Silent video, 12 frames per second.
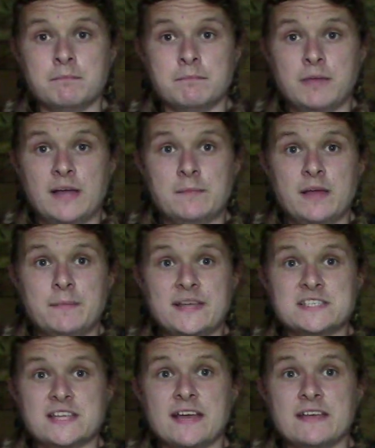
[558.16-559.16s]
By my
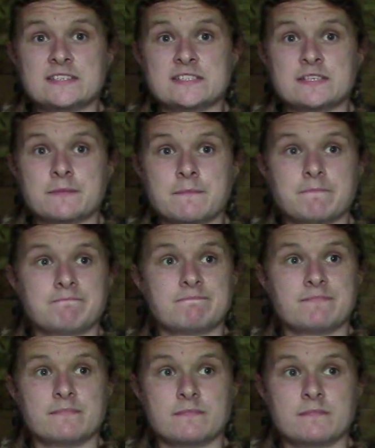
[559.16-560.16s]
best guess,
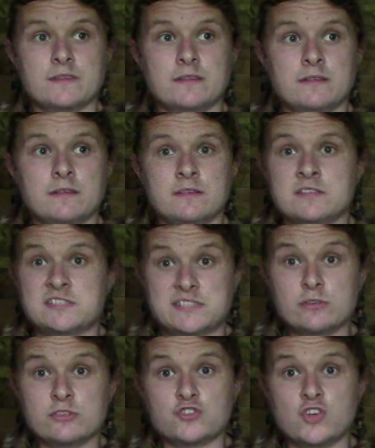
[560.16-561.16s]

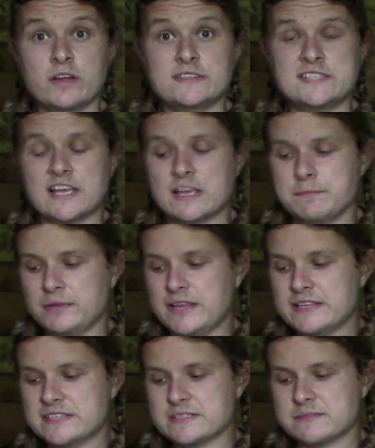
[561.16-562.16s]
still strong in second
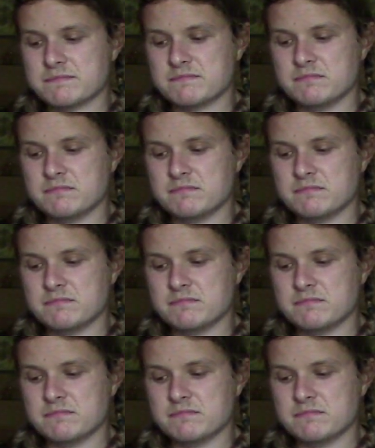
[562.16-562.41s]
place.